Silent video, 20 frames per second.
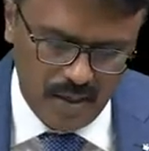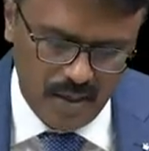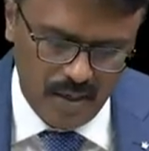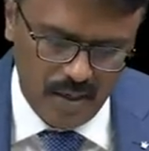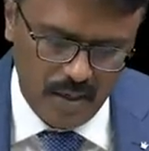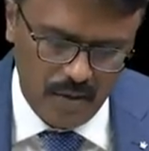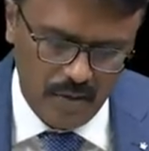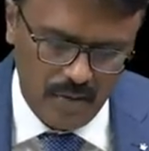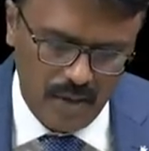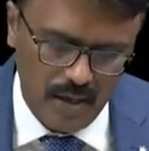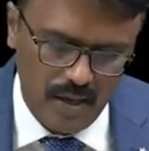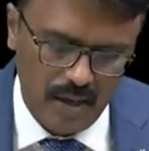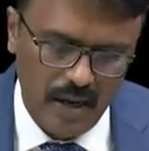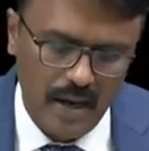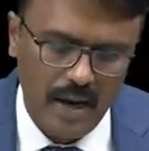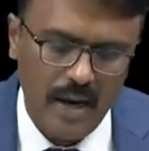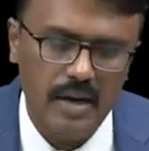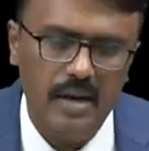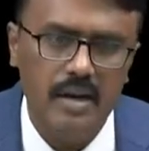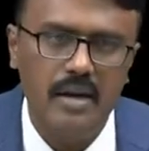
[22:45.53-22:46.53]
Now I
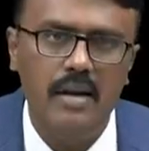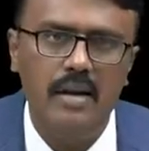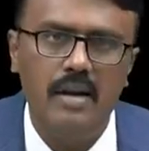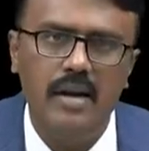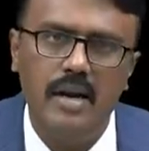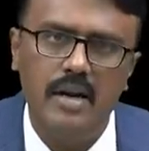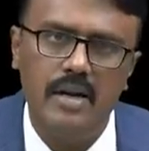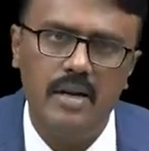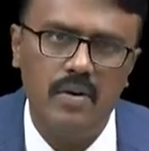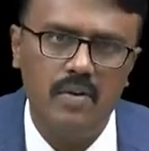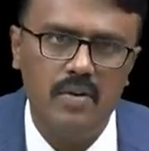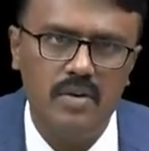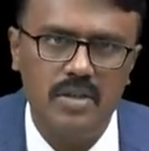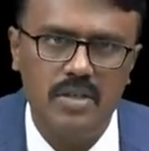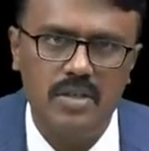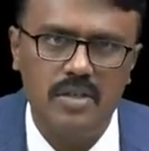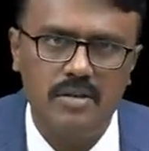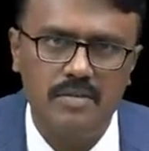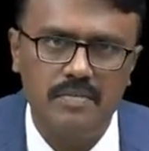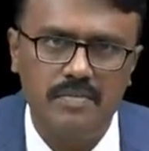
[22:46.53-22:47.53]
added an
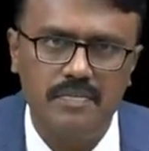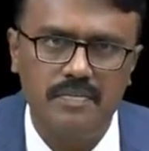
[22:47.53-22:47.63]
antagonist.